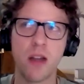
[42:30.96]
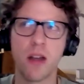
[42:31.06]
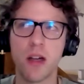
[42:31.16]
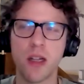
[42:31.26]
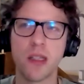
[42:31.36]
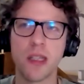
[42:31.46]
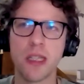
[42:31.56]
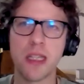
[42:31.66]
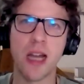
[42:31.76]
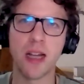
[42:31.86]
hard to
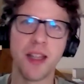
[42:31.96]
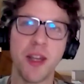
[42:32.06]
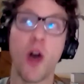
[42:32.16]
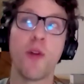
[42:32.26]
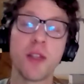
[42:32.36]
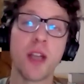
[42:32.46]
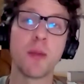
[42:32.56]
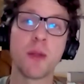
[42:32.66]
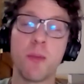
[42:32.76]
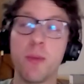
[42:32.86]
disentangle. And
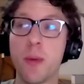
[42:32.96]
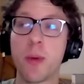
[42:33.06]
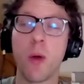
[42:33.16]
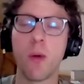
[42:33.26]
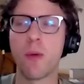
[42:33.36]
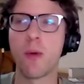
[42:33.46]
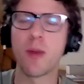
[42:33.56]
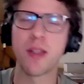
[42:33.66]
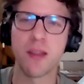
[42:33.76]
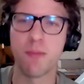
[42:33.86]
oftentimes people go, "Oh, well,
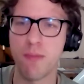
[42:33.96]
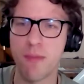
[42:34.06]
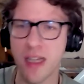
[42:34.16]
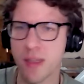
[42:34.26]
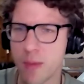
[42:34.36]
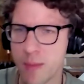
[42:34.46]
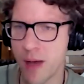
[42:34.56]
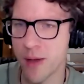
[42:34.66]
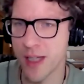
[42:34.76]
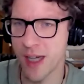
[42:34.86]
what's the maximum
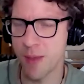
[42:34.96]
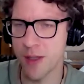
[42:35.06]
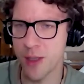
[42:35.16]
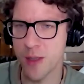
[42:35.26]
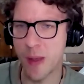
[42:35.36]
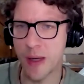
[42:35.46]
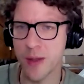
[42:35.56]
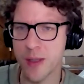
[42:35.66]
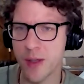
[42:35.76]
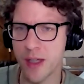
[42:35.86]
amount of time I should spend on
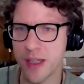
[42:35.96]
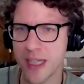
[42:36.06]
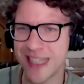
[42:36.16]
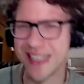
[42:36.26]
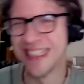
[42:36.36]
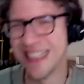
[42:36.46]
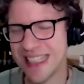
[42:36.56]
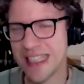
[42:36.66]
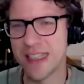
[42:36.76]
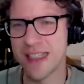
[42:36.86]
the screen a day?"
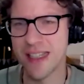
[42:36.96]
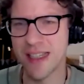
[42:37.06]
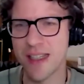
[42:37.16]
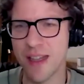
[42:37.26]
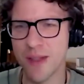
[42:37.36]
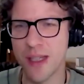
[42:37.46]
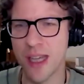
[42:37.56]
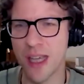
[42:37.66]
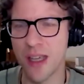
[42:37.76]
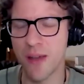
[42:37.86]
It's tough to
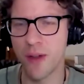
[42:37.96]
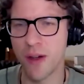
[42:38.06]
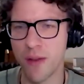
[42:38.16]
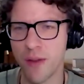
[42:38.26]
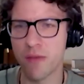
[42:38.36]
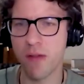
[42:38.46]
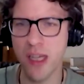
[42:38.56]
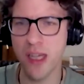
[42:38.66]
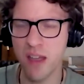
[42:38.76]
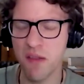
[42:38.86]
say. If you're
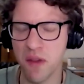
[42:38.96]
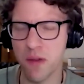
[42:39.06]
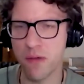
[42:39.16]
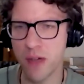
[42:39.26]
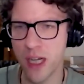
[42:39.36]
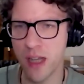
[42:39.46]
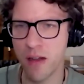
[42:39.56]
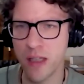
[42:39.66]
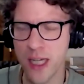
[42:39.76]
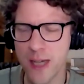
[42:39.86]
writing, if you're reading
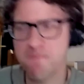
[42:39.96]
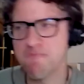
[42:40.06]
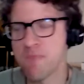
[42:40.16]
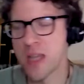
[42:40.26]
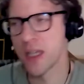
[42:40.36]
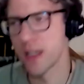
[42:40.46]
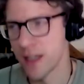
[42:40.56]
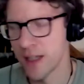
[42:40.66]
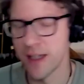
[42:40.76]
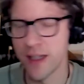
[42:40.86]
all day,
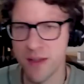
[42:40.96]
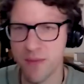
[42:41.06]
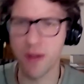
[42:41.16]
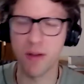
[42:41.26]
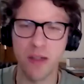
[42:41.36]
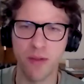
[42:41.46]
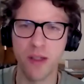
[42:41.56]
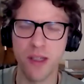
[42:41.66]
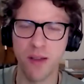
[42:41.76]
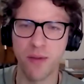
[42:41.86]
it's very
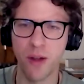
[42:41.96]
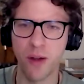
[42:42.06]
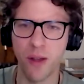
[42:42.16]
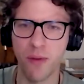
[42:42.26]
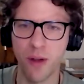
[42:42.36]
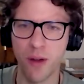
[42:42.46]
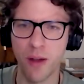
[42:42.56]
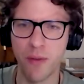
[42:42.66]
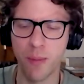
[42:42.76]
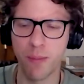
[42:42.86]
different to if
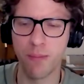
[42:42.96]
you're